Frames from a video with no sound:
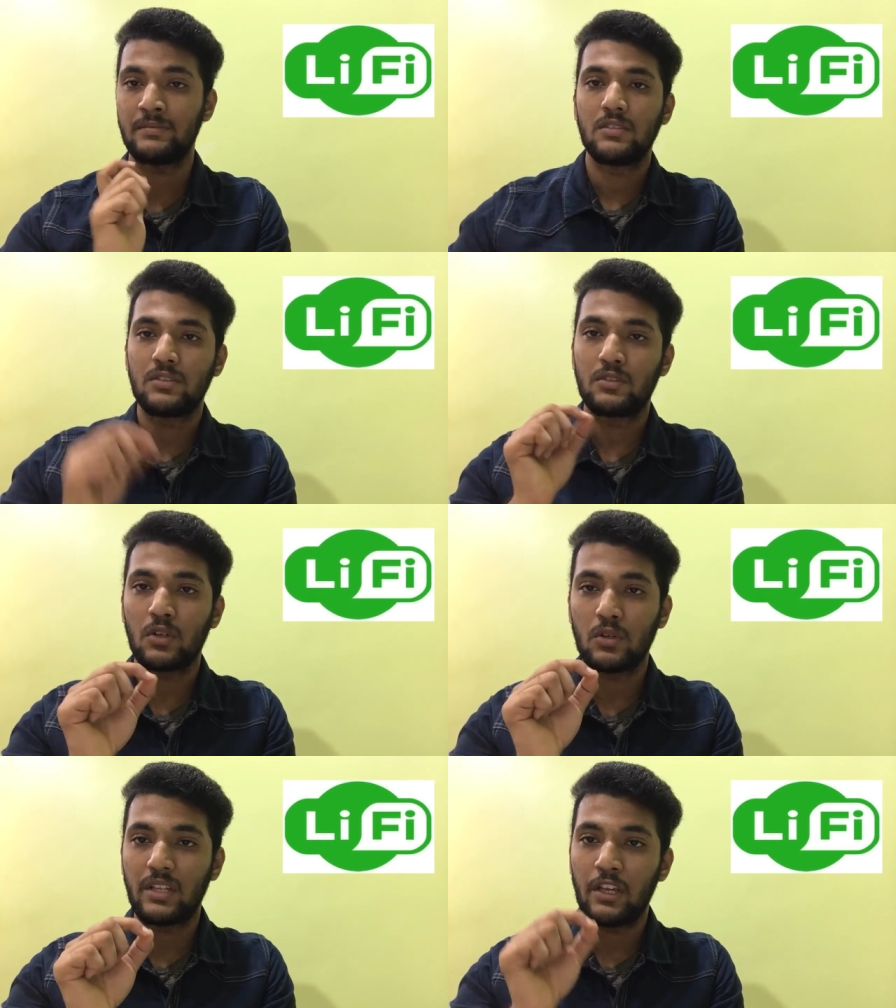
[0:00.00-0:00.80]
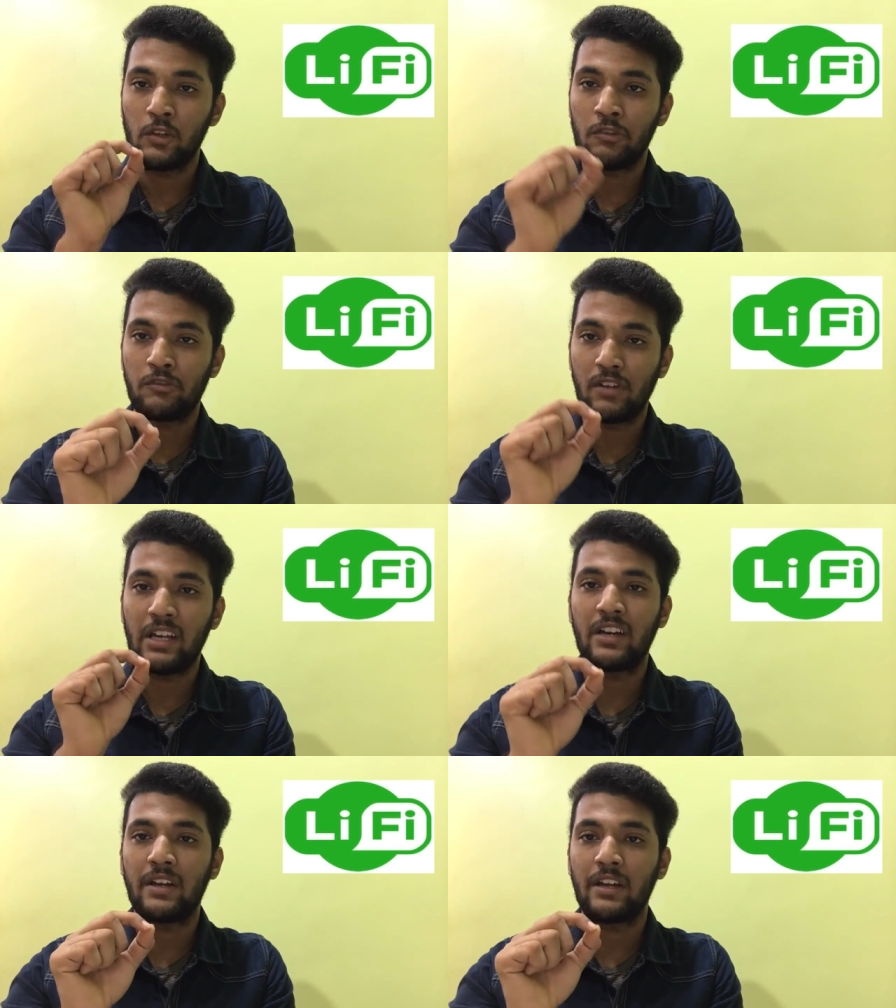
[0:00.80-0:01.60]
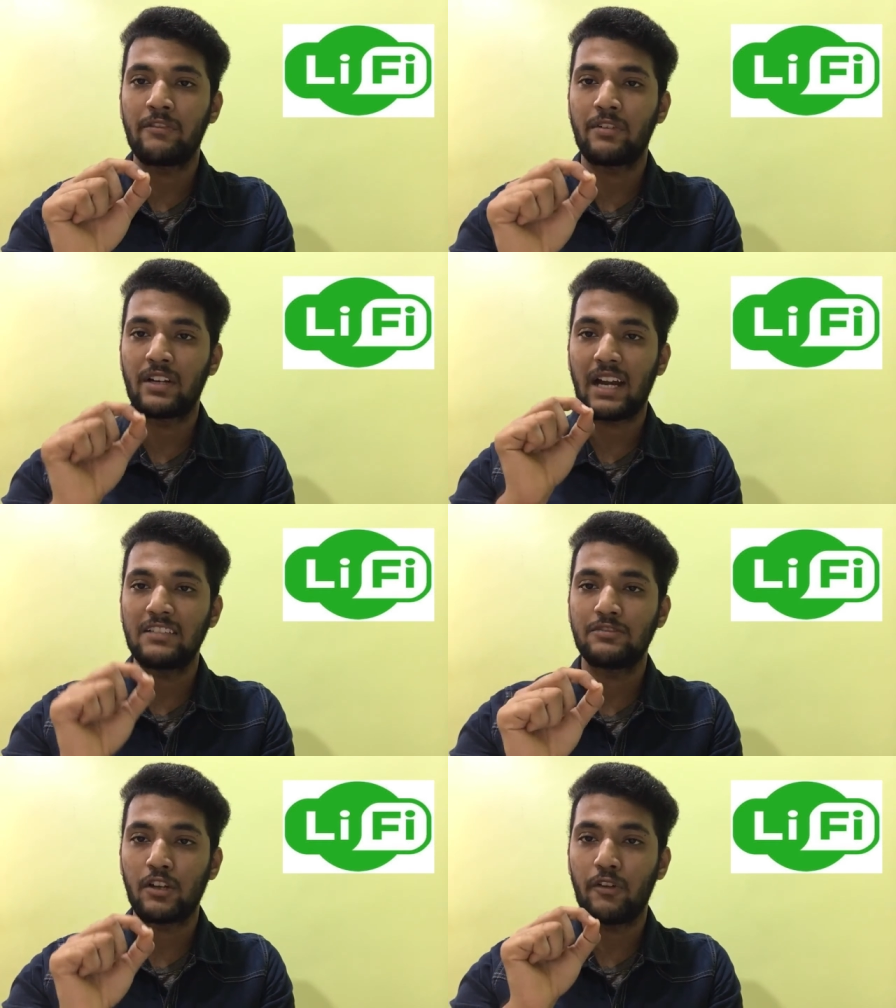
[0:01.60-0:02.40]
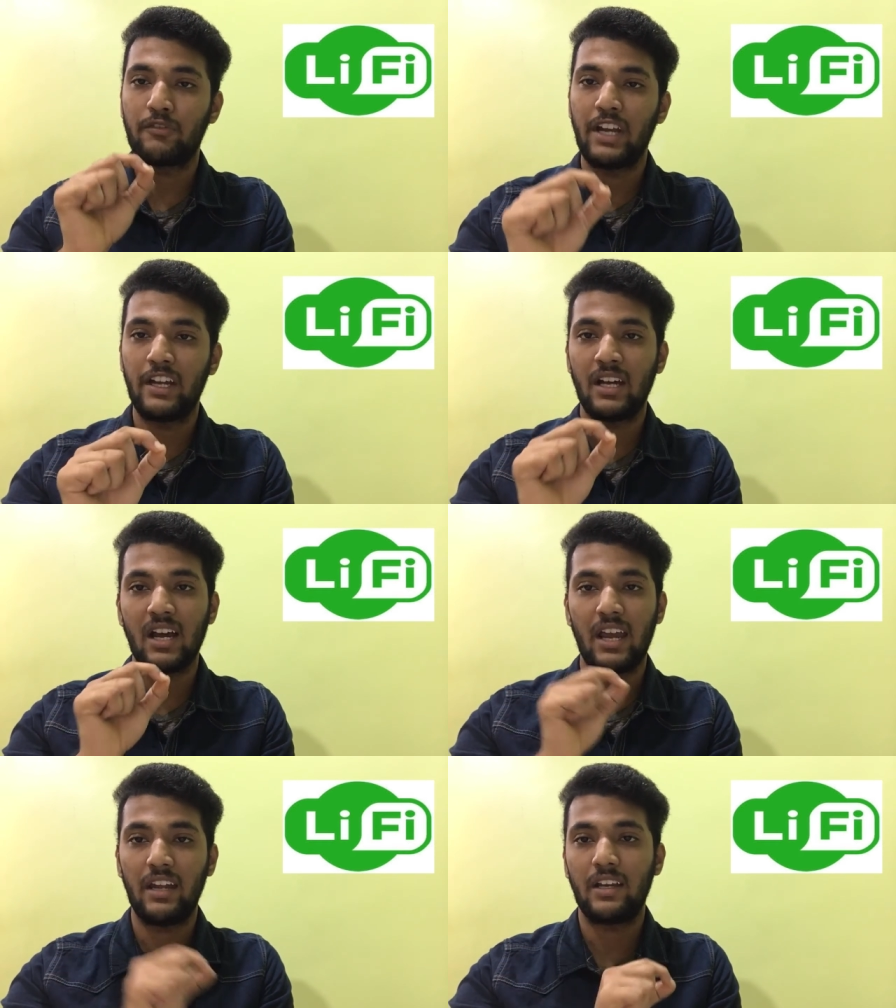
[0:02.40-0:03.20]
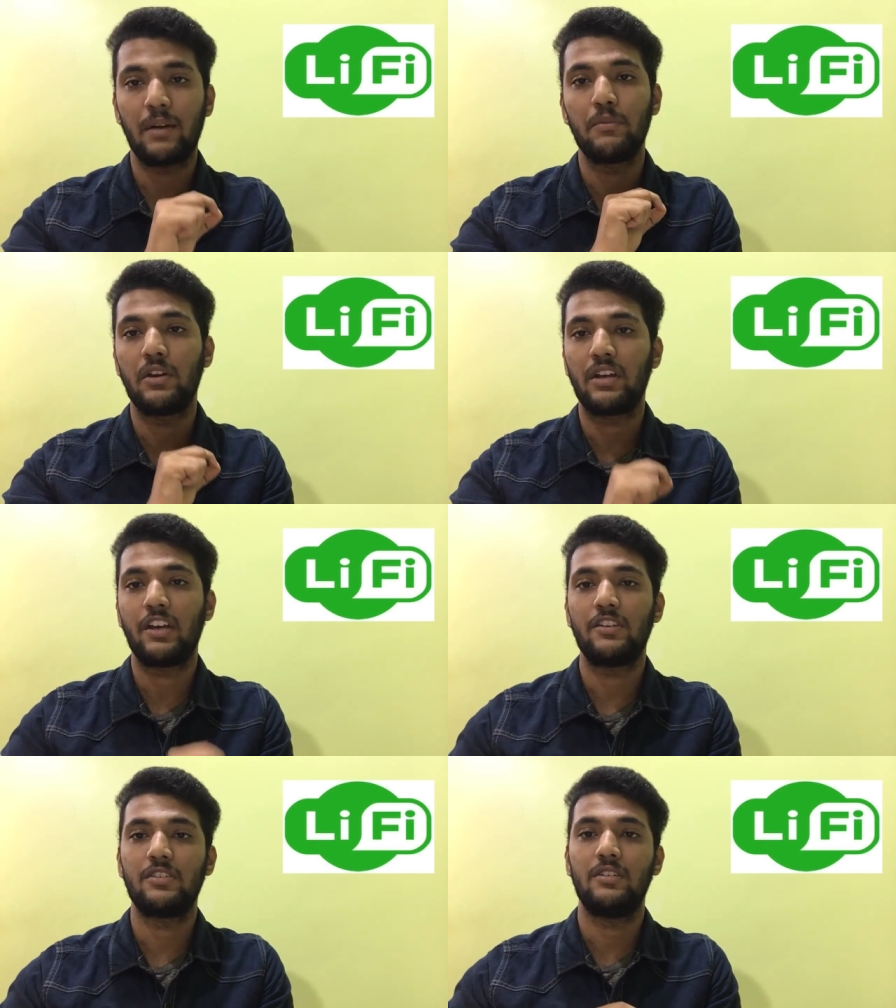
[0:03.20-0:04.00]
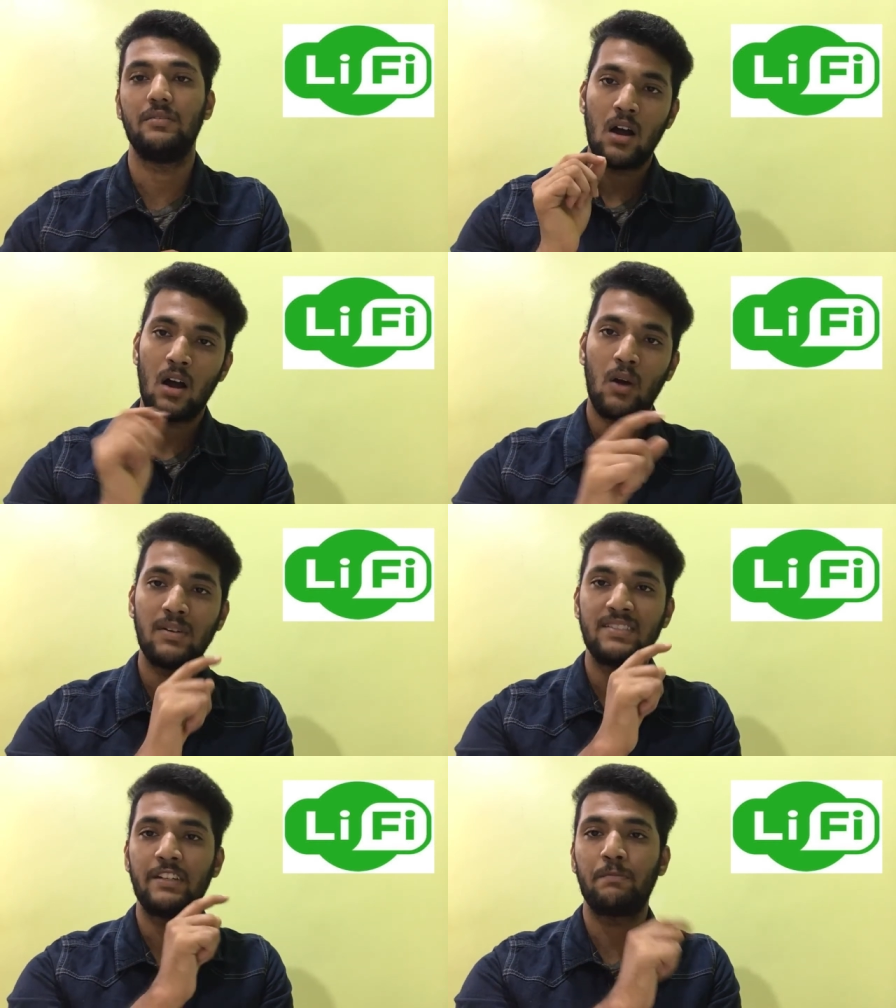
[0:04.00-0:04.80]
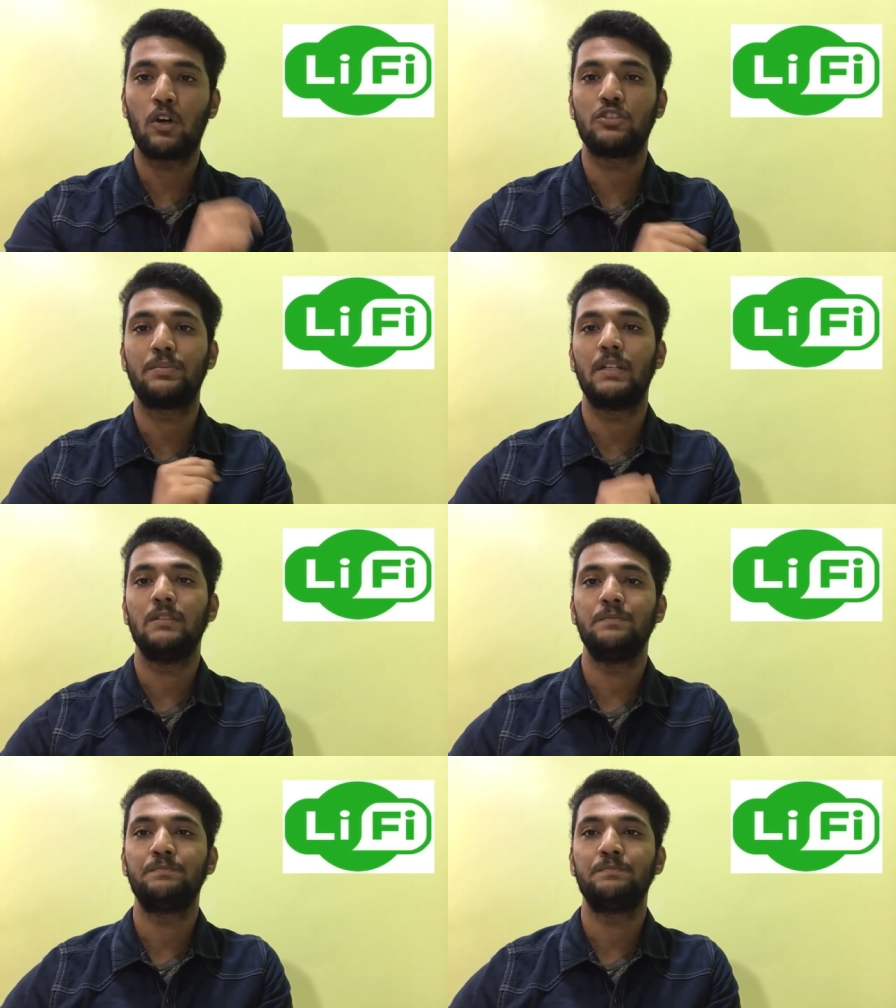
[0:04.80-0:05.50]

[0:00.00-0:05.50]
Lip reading: So they use flickering for transfer of data and communication. How is it possible?